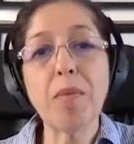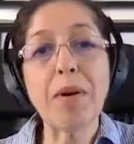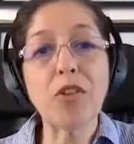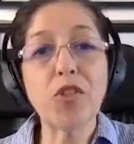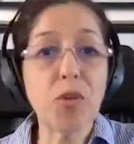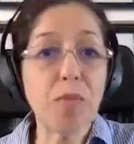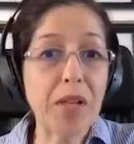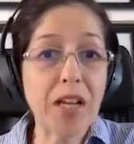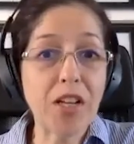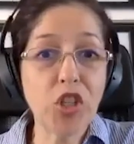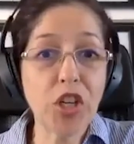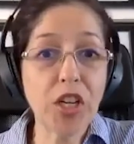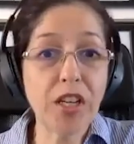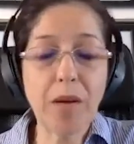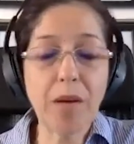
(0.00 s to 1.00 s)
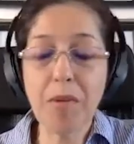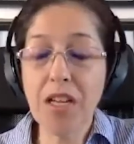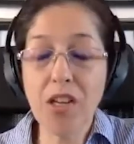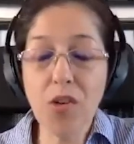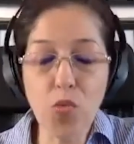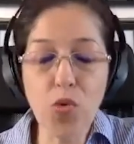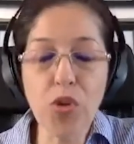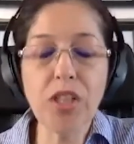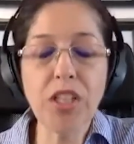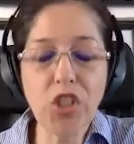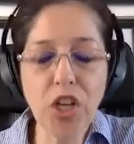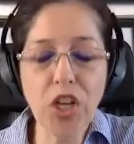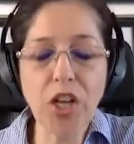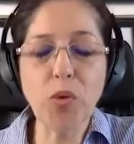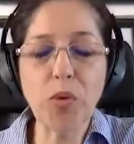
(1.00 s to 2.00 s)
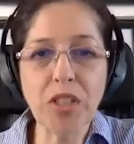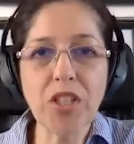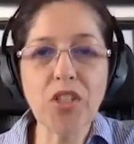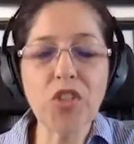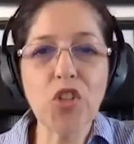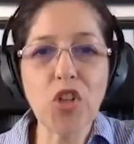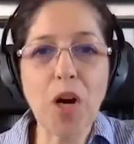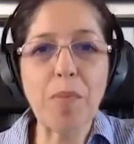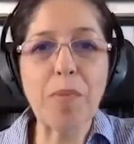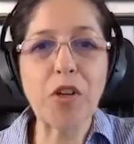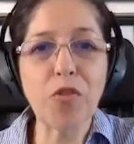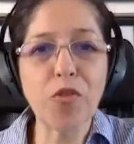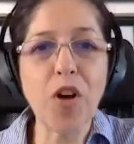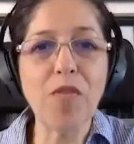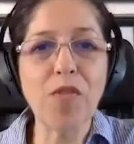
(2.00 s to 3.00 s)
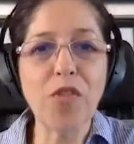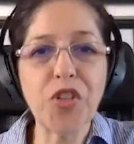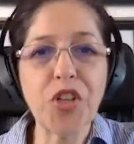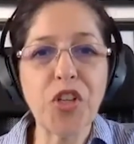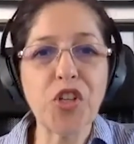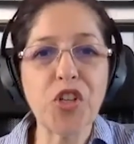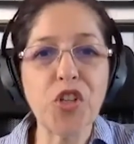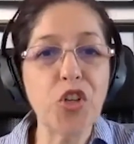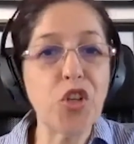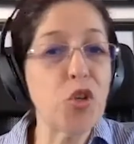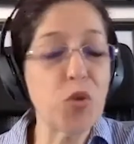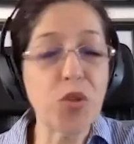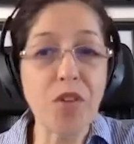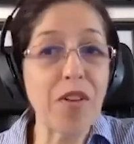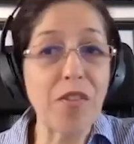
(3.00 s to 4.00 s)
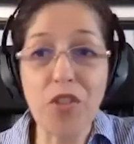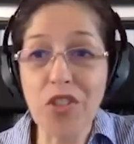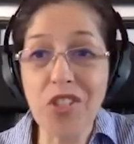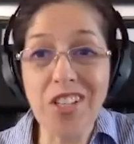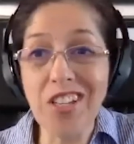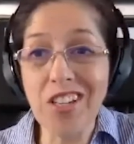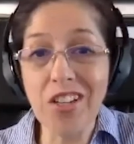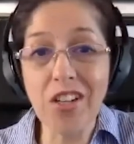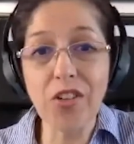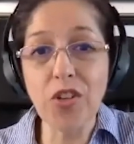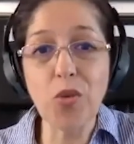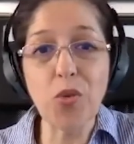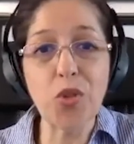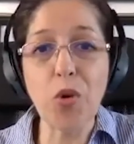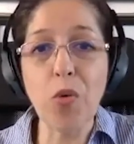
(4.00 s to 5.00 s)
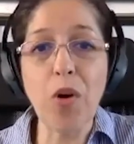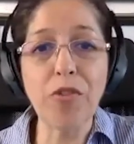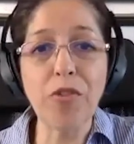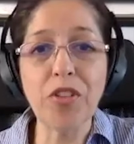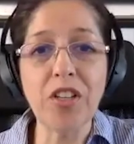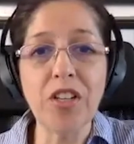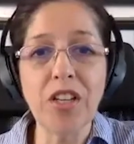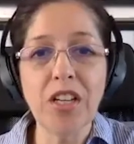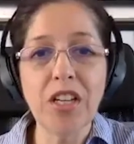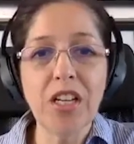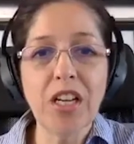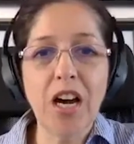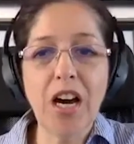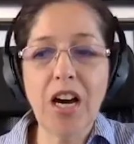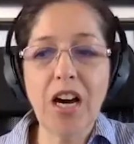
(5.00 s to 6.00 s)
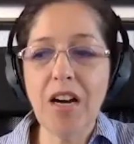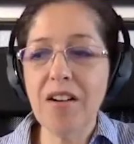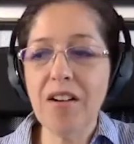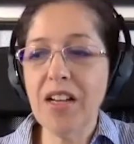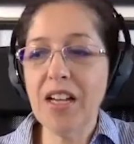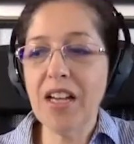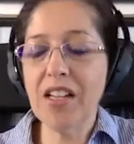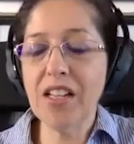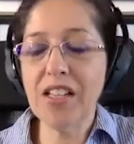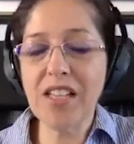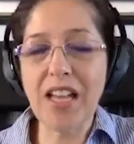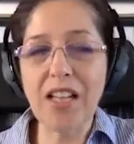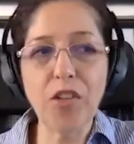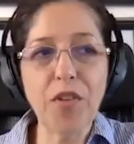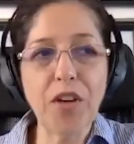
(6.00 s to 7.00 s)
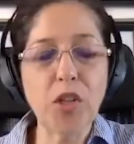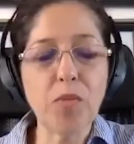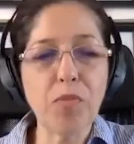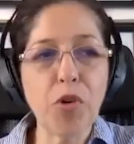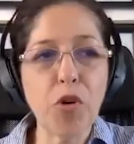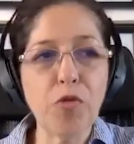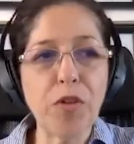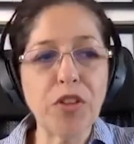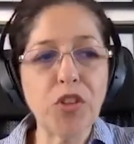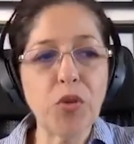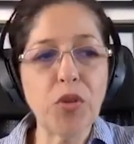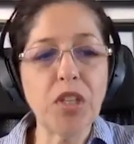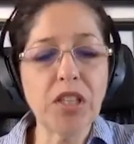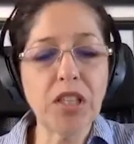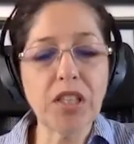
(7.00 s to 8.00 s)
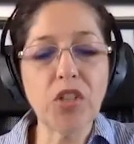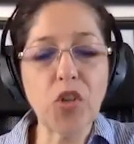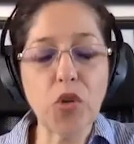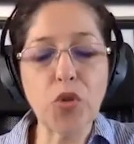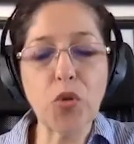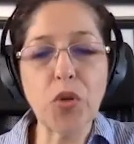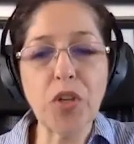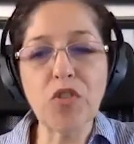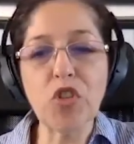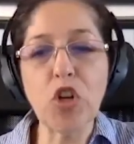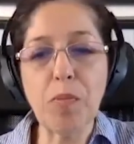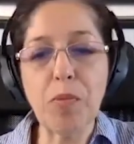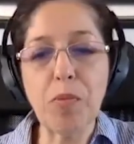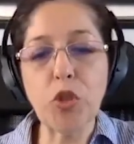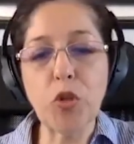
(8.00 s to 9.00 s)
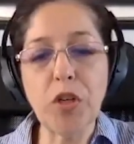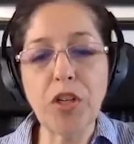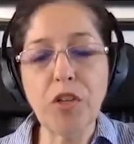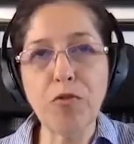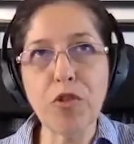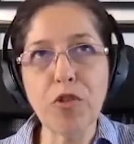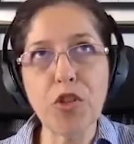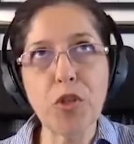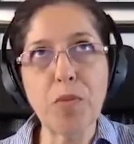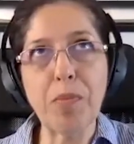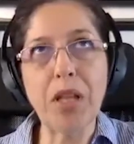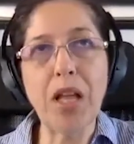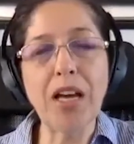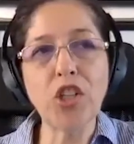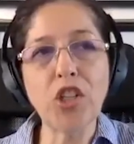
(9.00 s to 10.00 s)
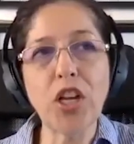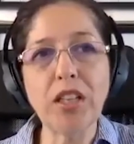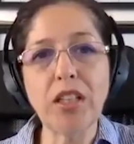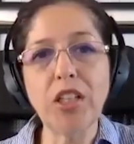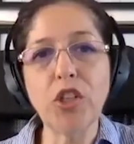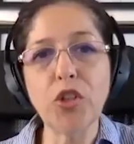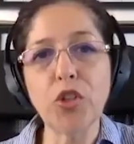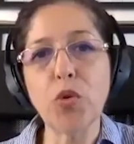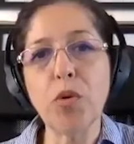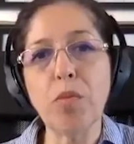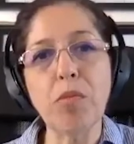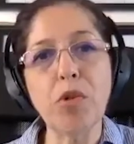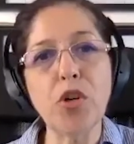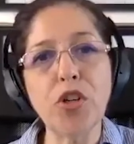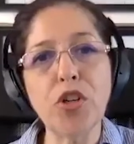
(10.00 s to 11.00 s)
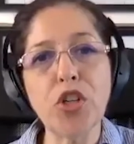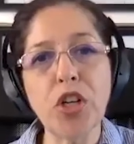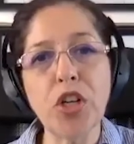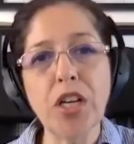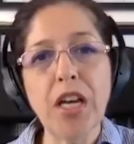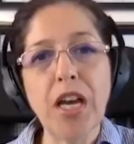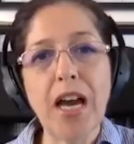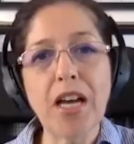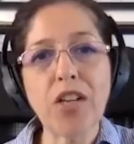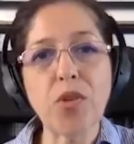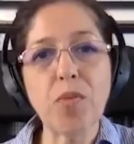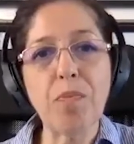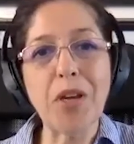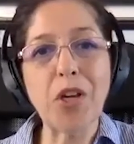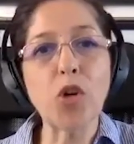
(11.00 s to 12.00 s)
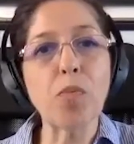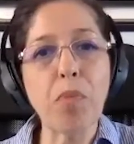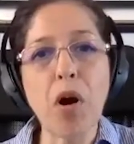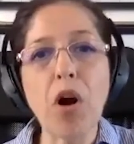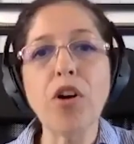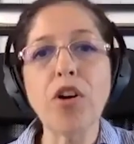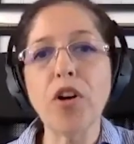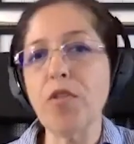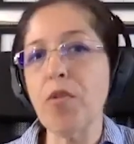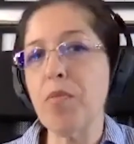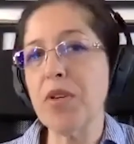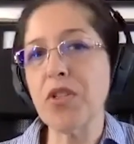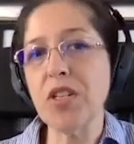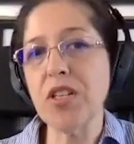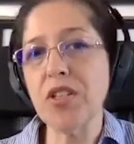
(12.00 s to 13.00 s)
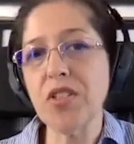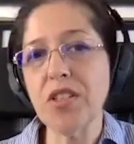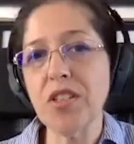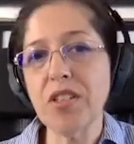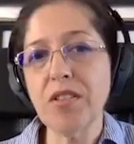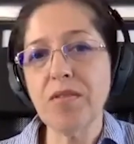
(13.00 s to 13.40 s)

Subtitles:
about supply chain, I mean, it really genuinely is a topic of conversation in the news. I've never seen it on the news so often. It's elevated the profile. Do you think that this also gives an opportunity for the supply chain leader to emerge as a bigger part of a business?